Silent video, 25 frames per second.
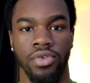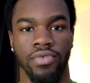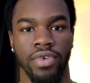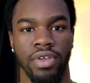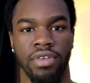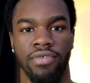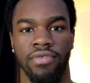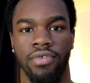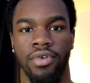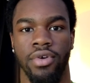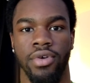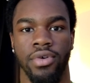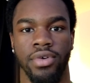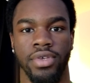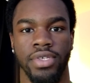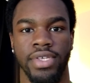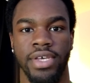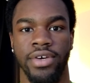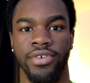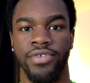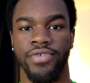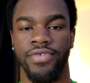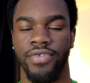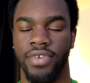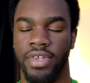can read through it
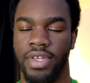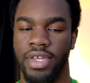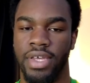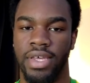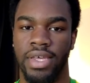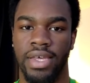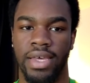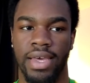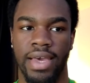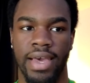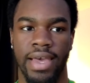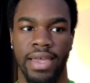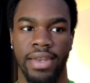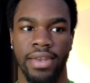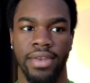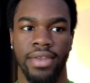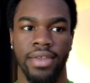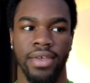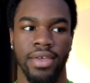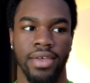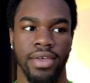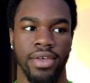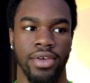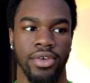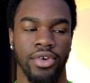yourself. And
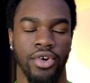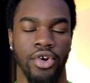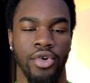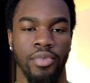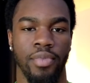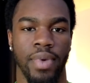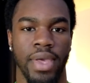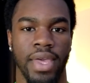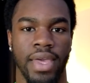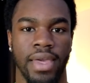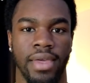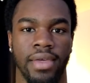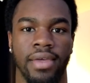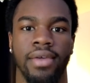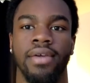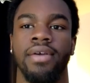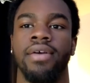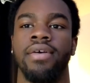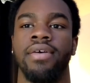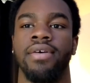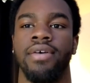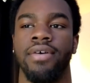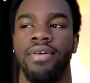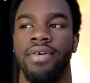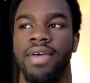copying
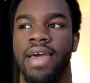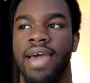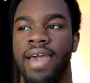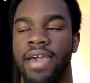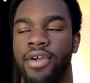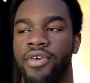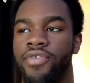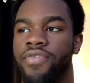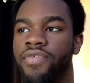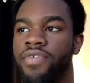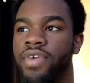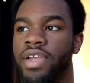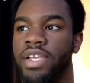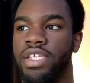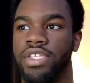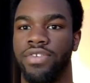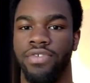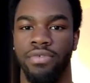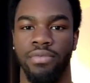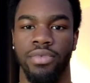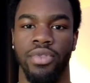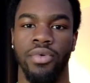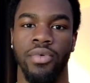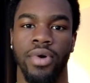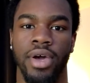AO3s
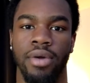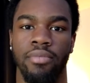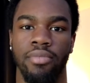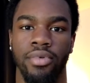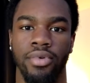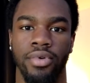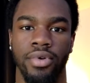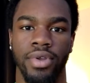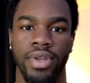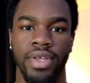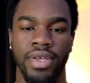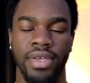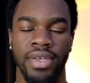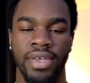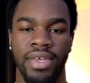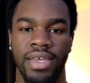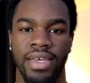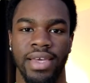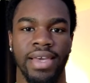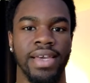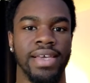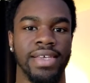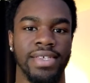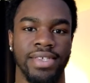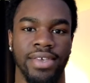from the whiteboard
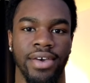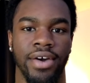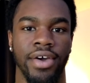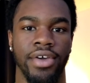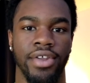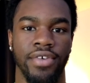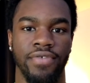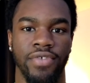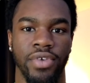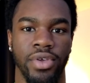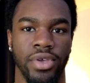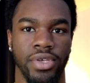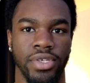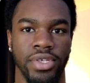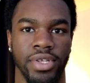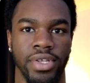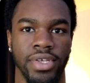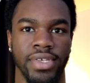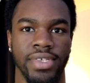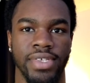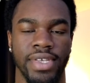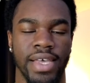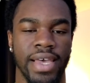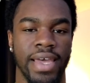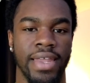is kind of
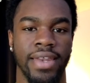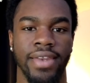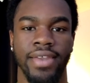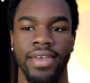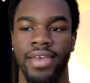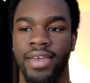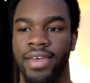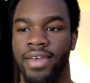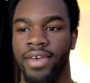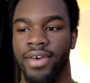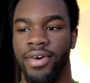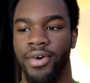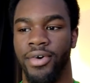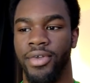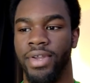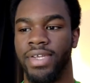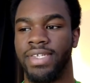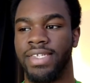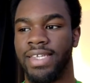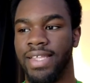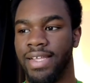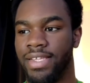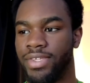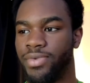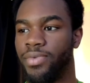useless. And
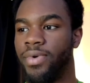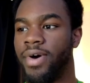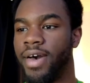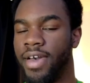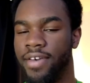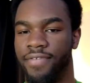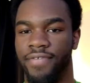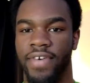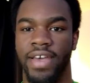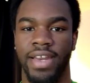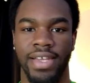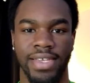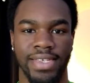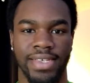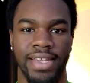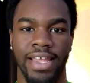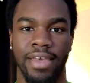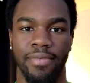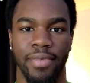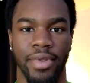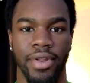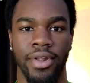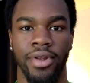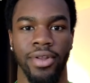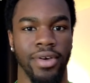honestly, that's why I fell
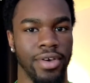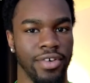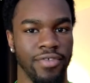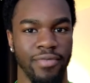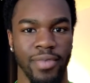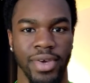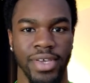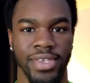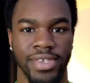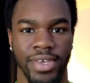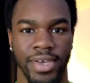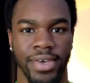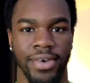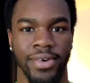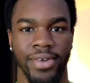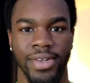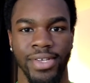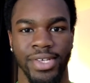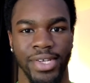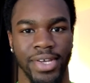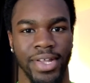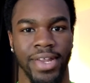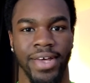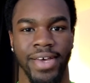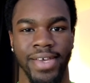asleep in a lot of my
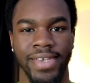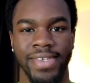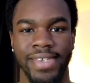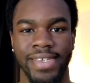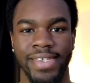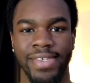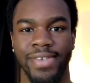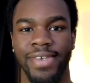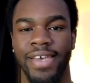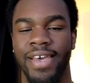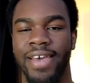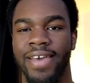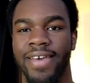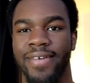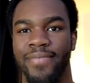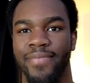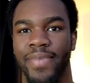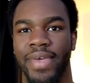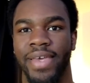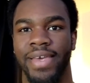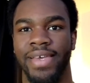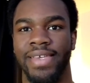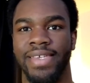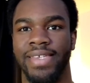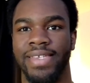psychology classes
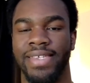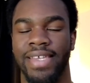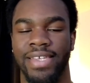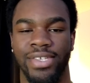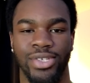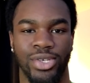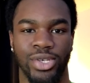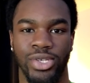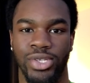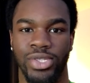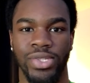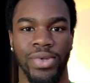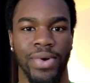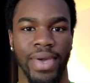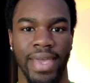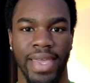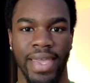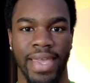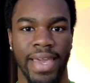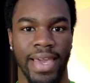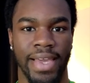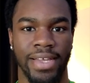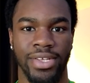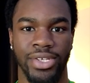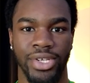because it's just not
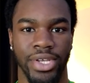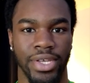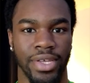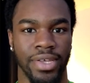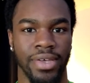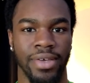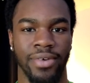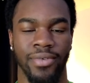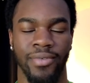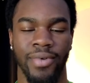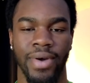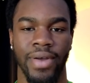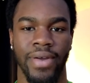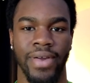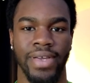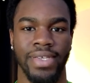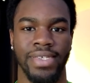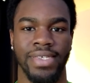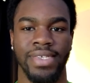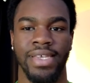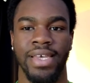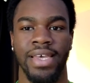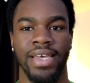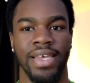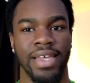engaging.
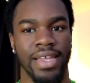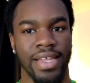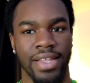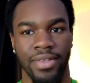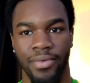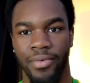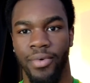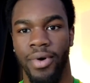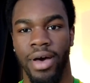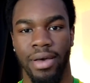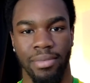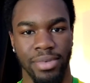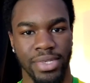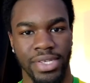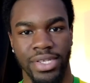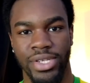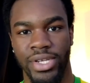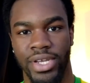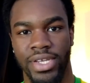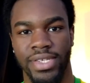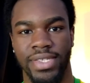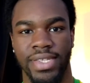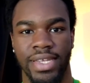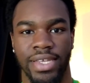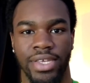Whereas what I'm
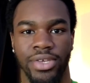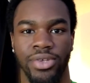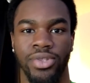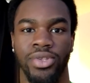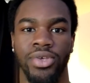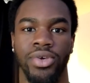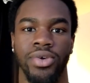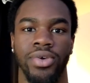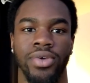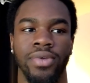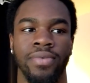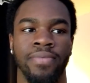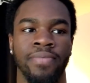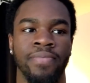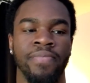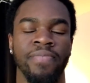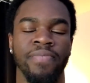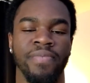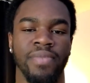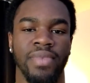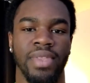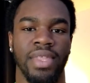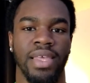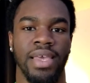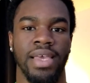suggesting you do
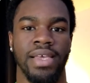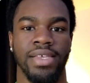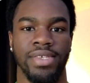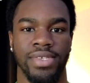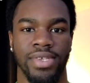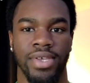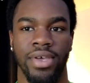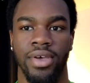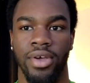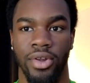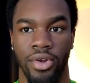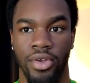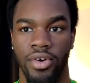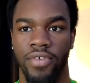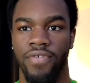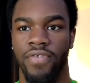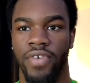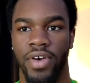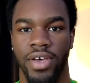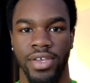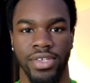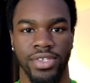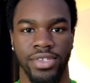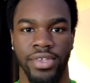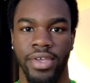is a lot
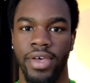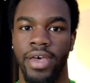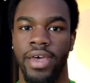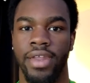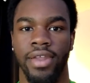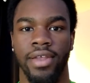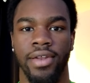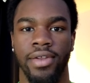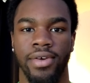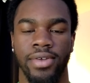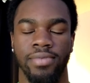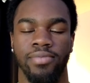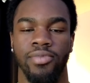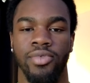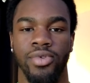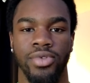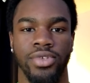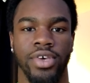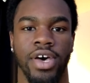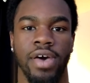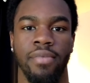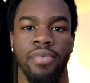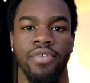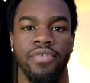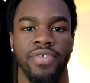faster and a lot more
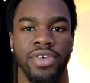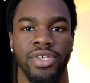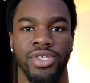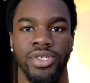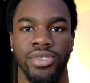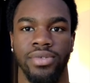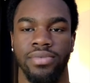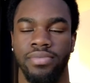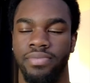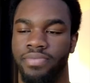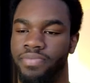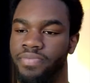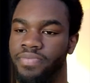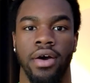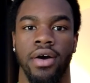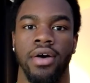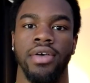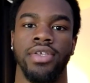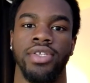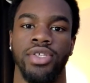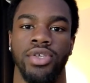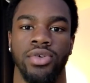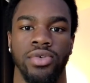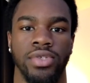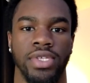time efficient.
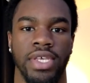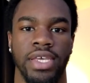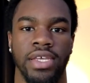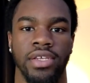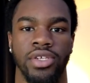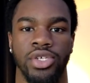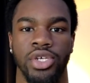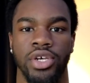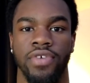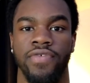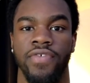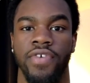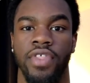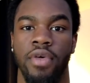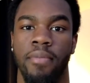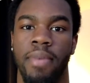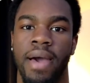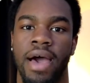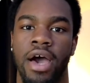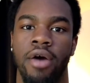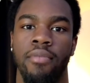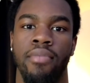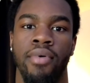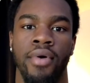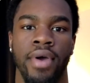Ask your teacher for the
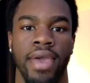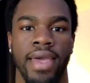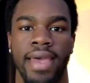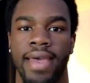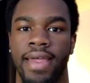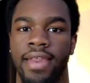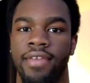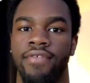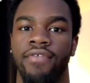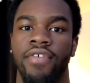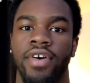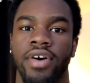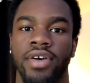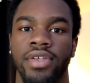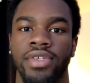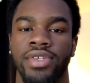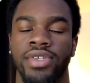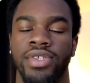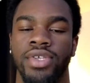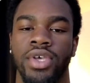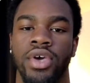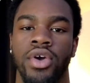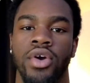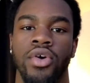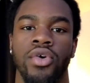PowerPoint in
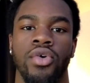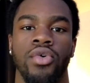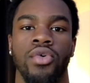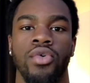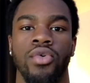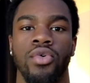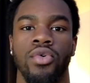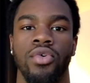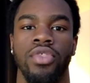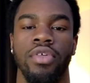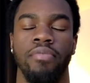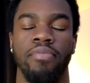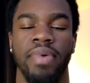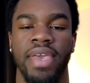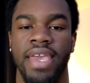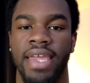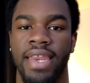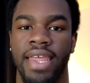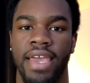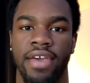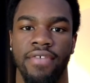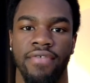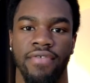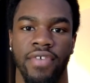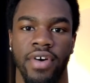advance or the
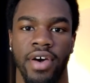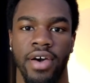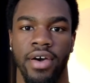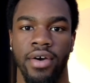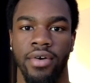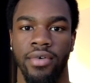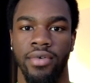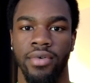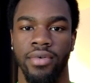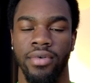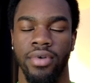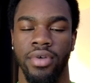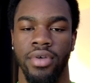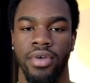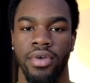PDF file